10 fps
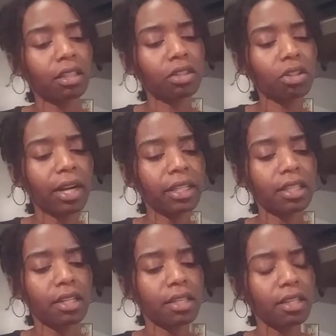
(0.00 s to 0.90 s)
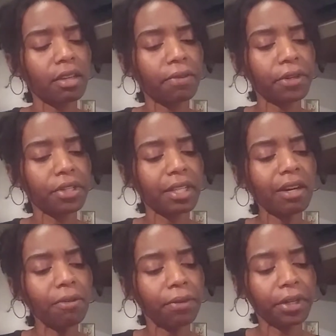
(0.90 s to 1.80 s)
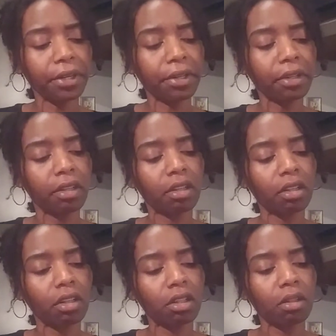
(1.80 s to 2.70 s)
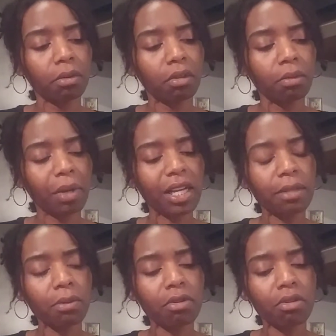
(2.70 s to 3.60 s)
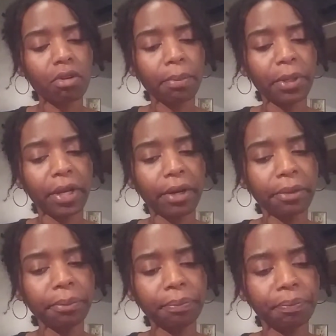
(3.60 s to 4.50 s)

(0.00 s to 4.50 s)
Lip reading: and trying to deceive yourself here. Possible Scorpio.